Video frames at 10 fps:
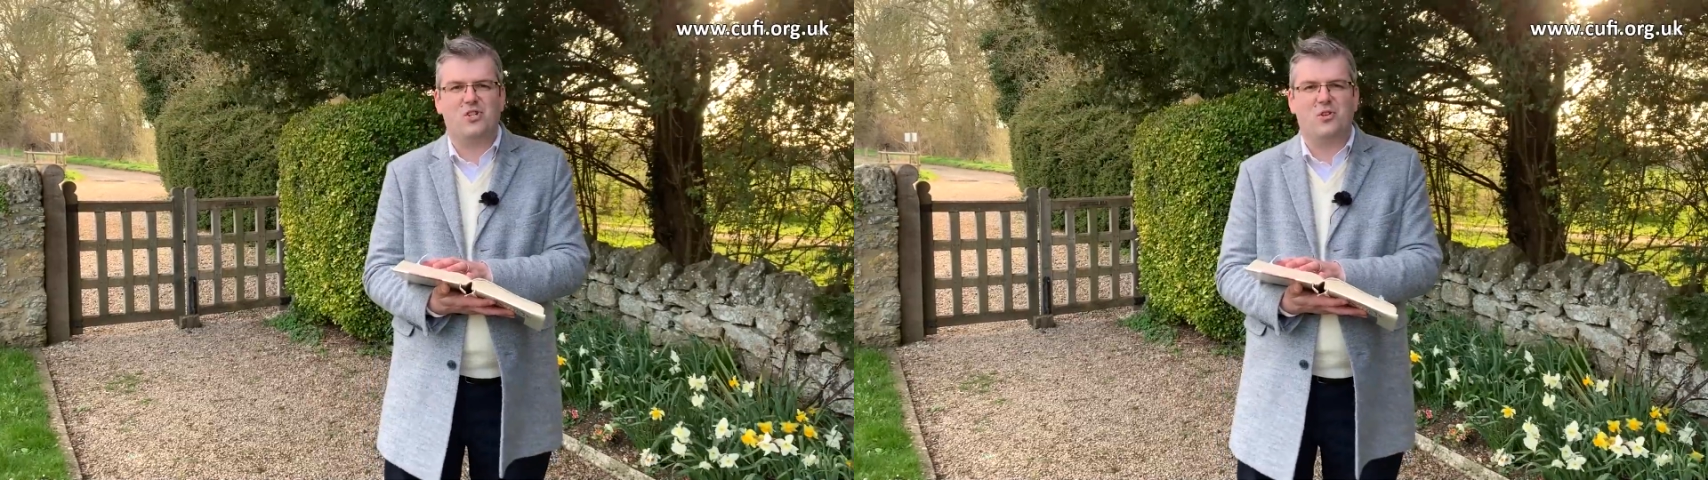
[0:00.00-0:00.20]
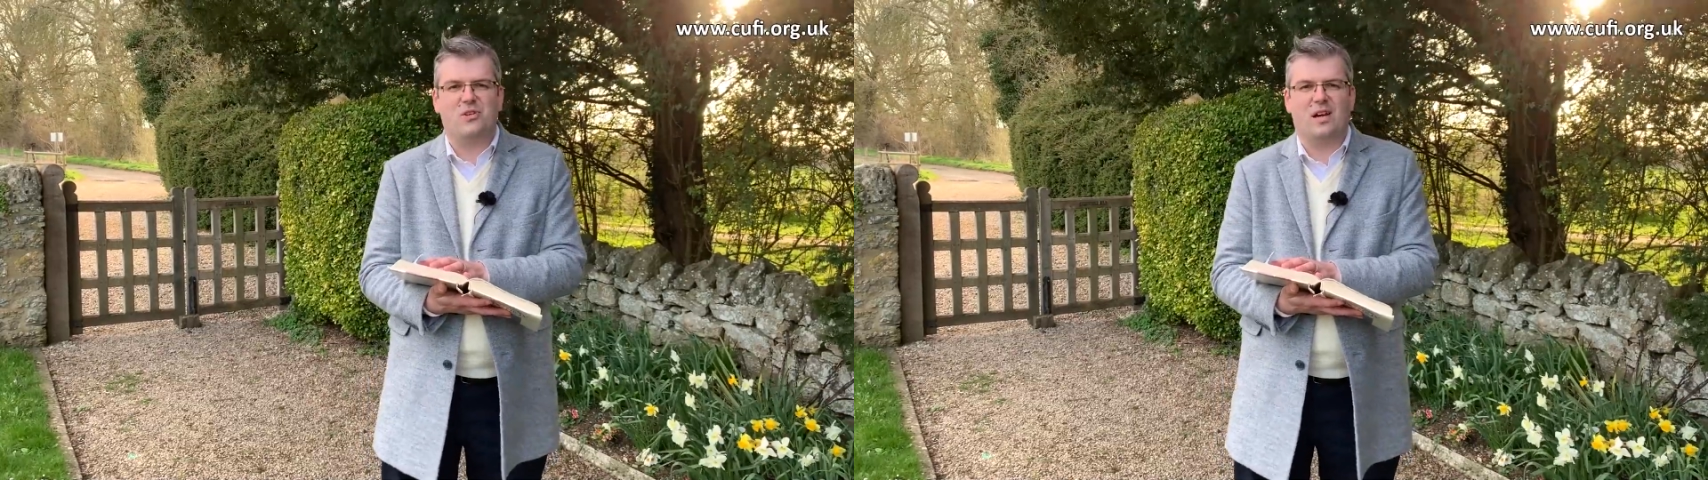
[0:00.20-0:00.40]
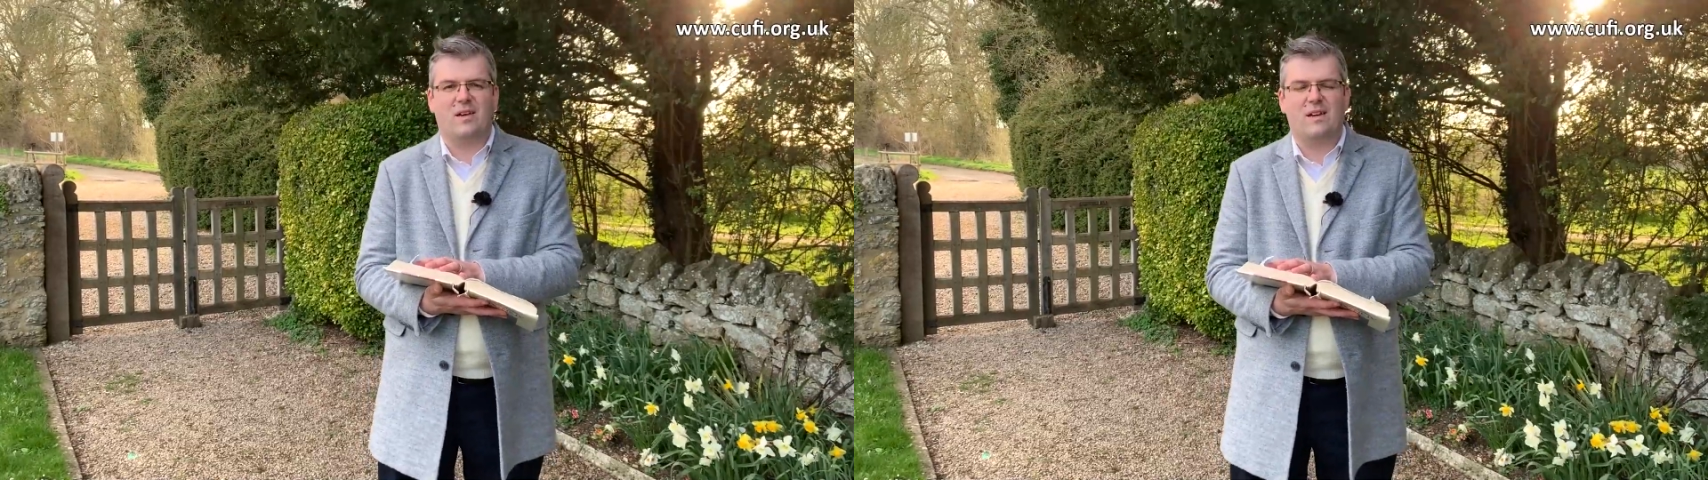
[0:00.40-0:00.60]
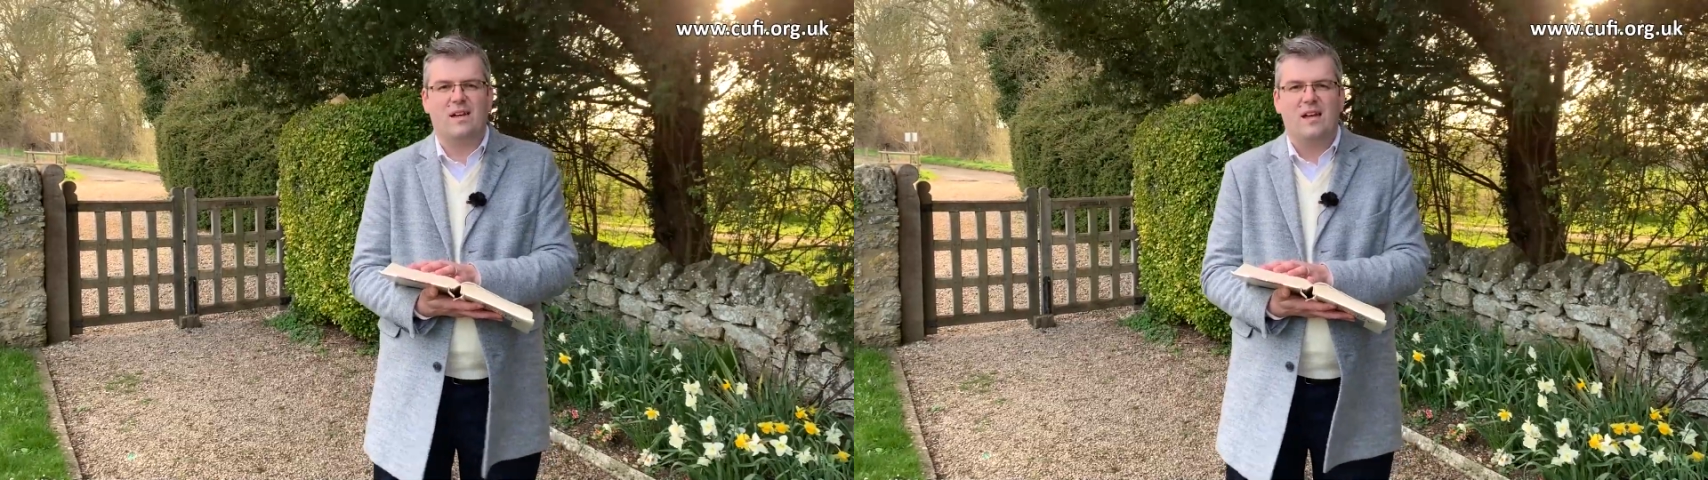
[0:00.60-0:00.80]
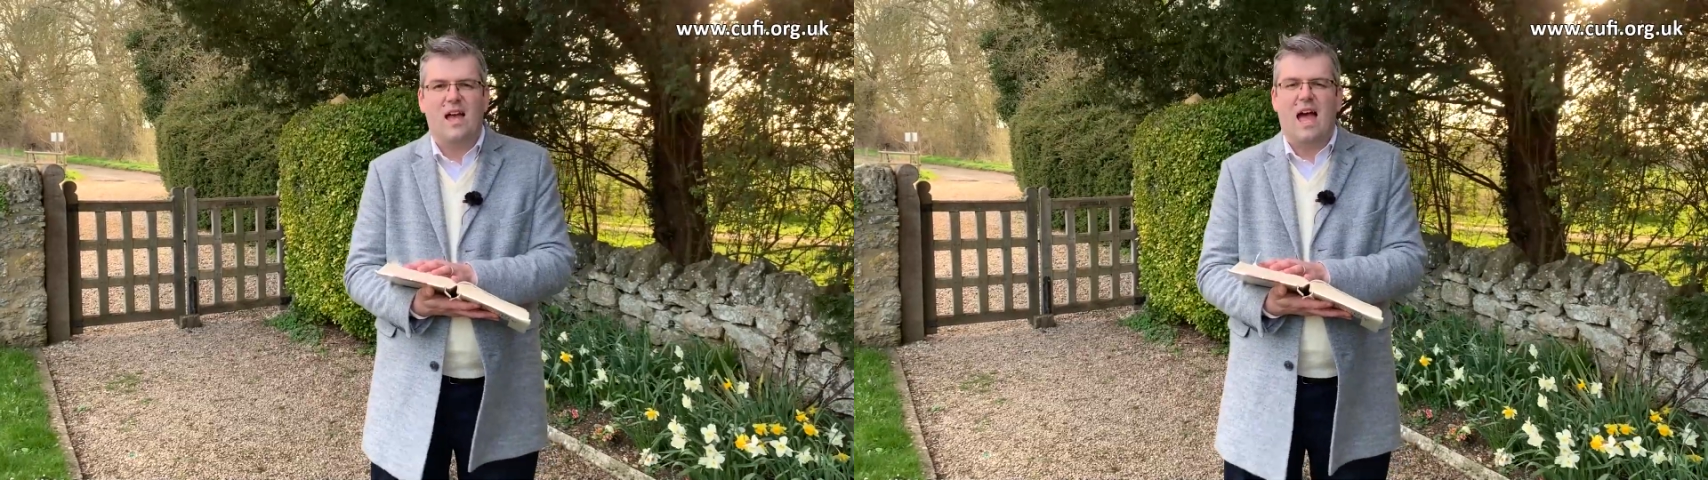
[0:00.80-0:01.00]
Judah.
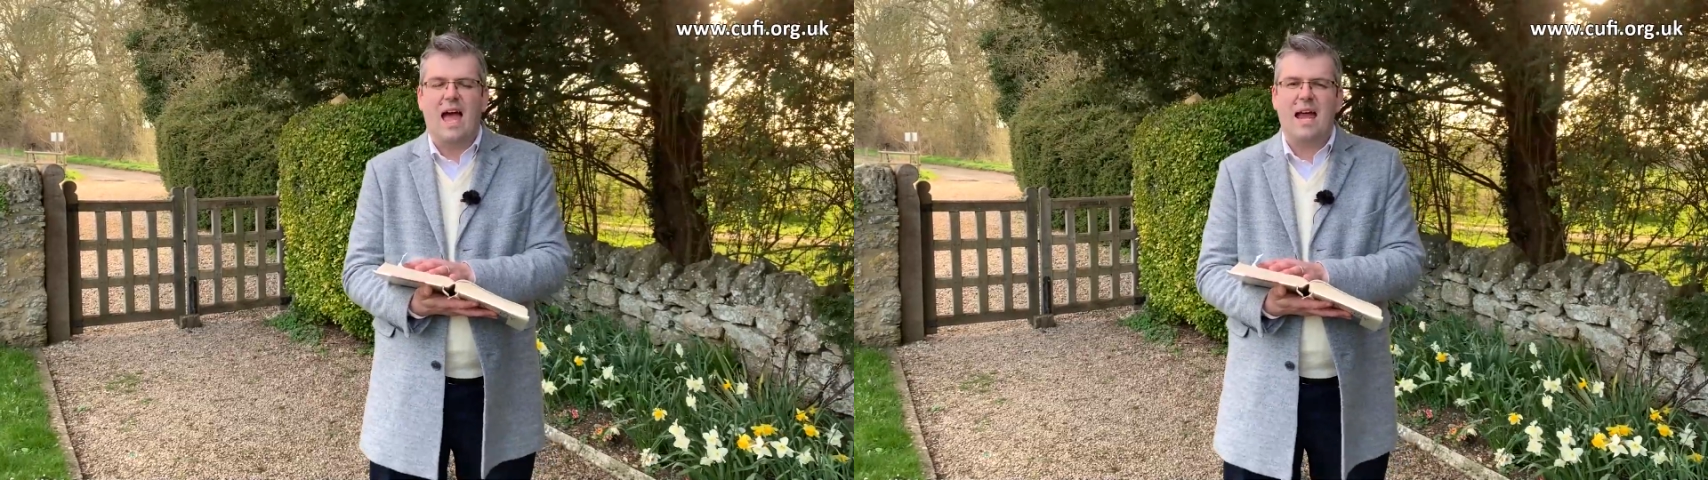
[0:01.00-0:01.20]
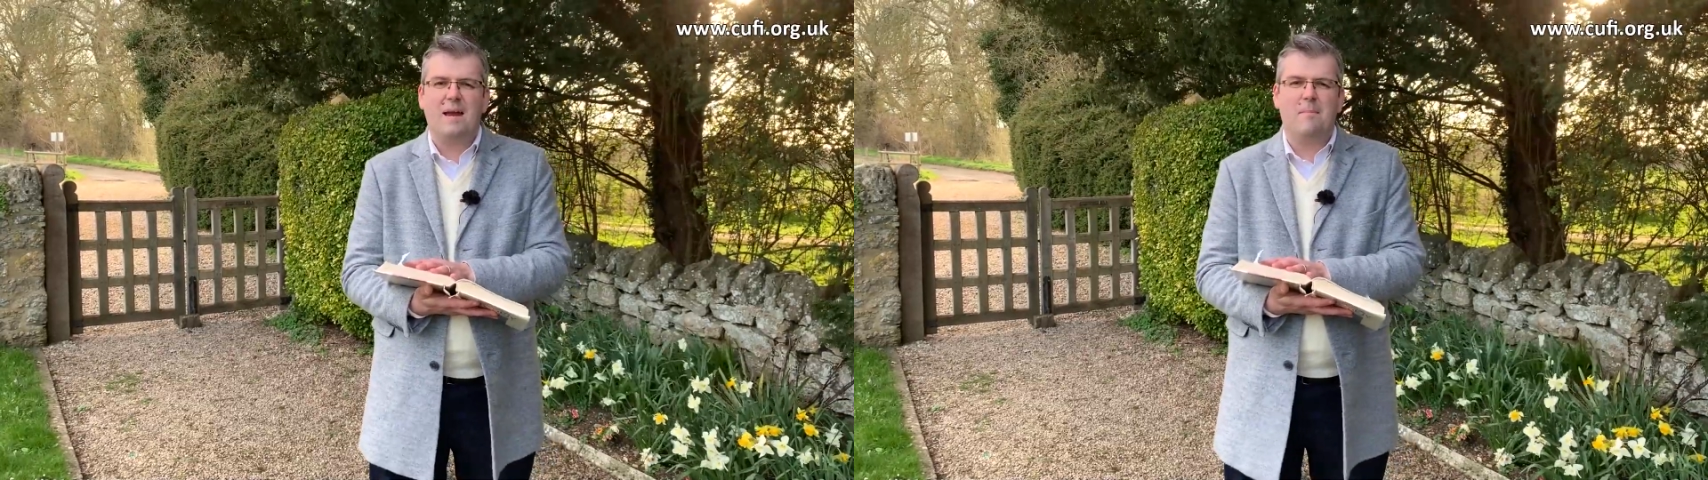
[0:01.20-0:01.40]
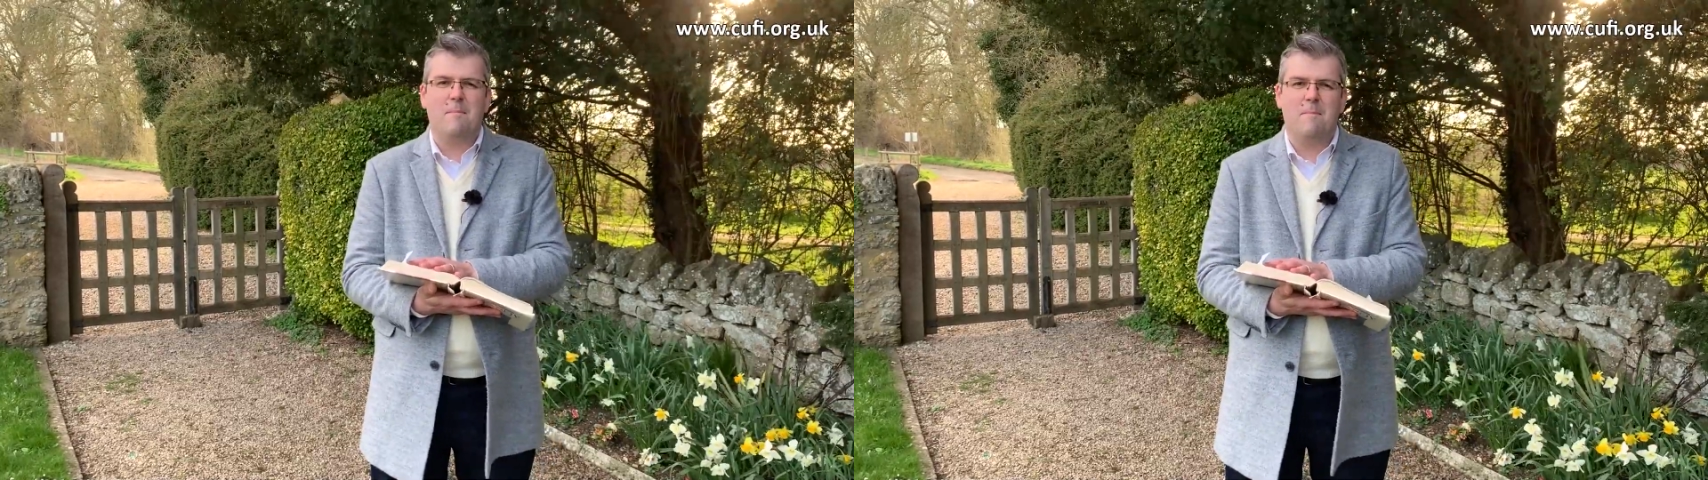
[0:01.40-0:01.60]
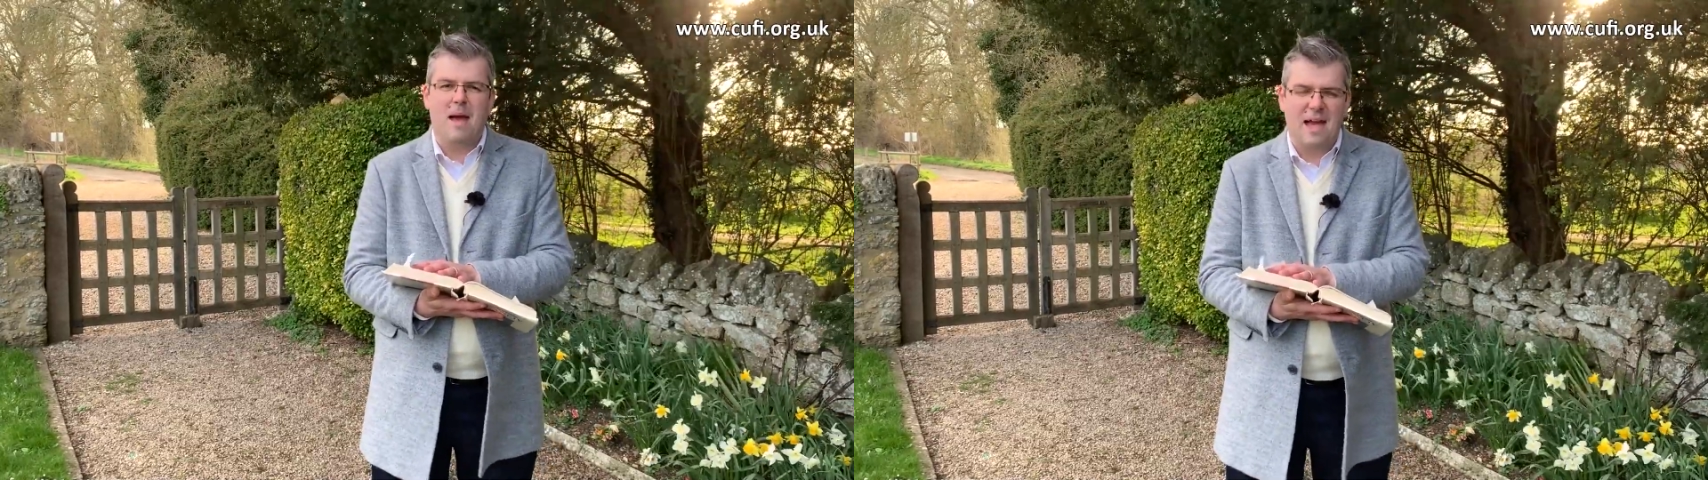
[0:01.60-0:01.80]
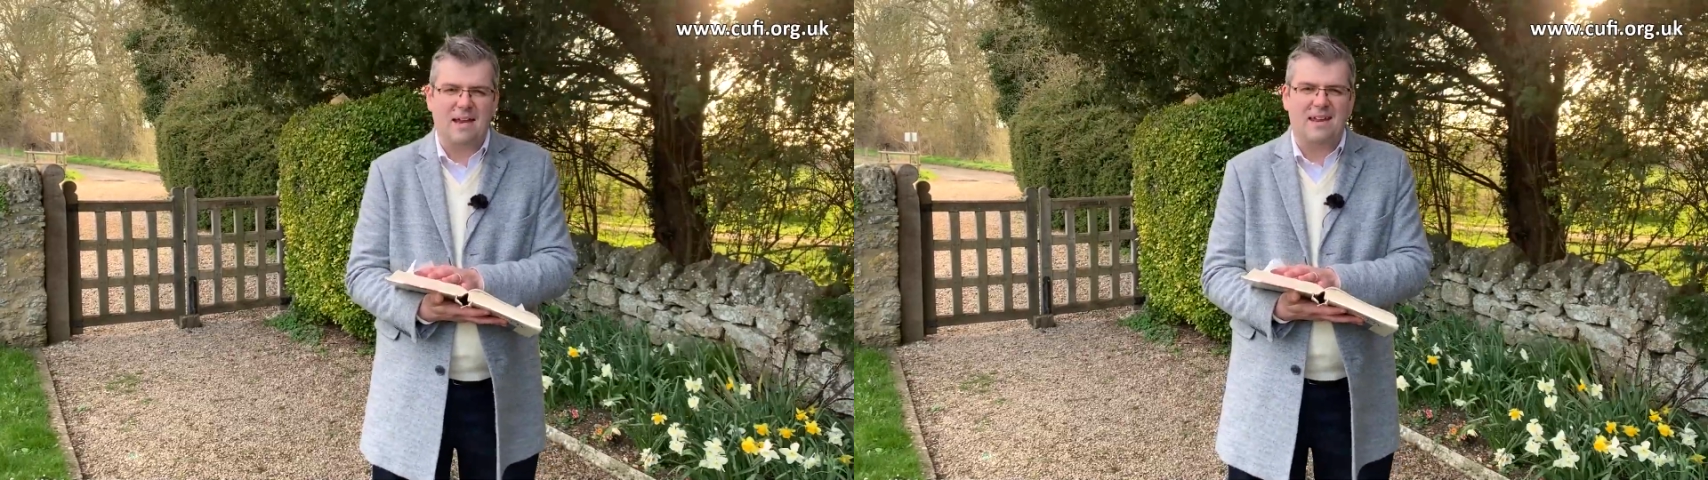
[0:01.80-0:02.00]

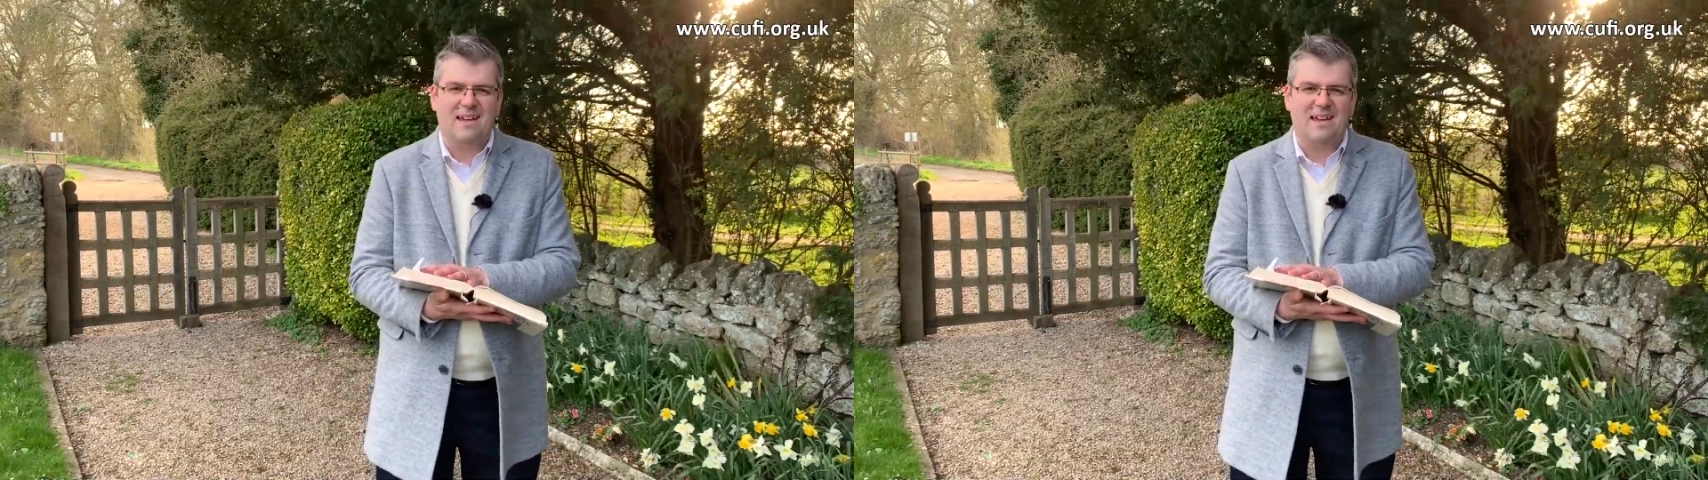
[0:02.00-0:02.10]
Amen.